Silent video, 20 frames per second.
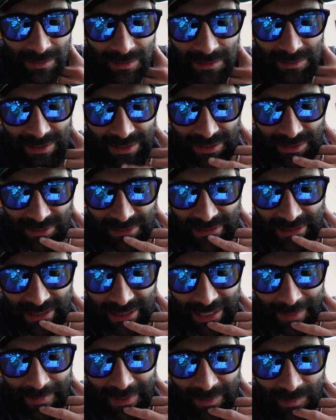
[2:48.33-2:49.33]
you know, it's
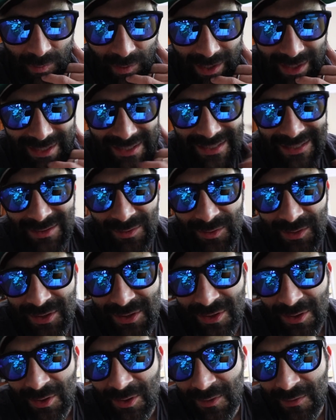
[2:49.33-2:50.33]
interesting. I mean, while it still
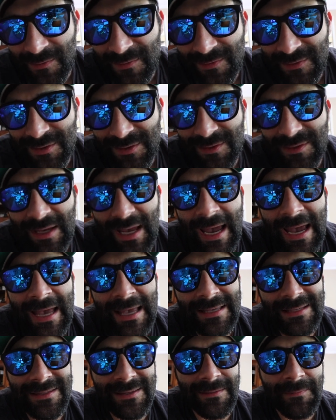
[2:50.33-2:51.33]
serves
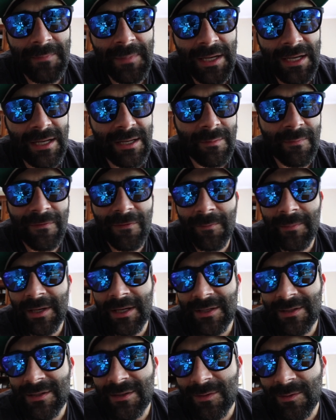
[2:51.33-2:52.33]
as the medium for
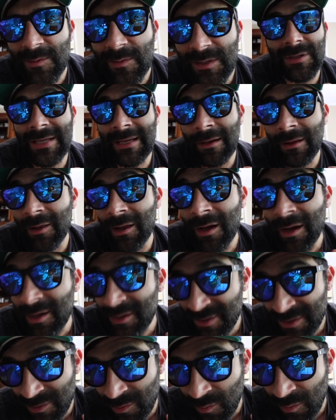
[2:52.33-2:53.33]
me to tell a
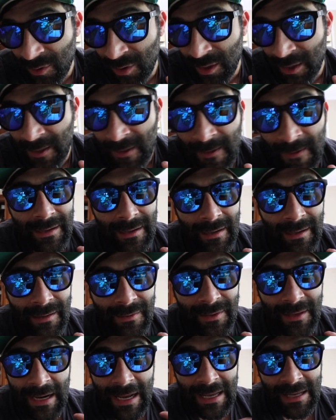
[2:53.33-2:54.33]
story uh,
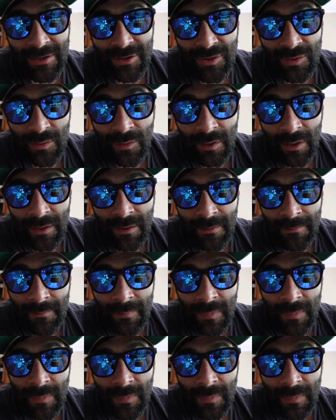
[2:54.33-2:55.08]
that I enjoy the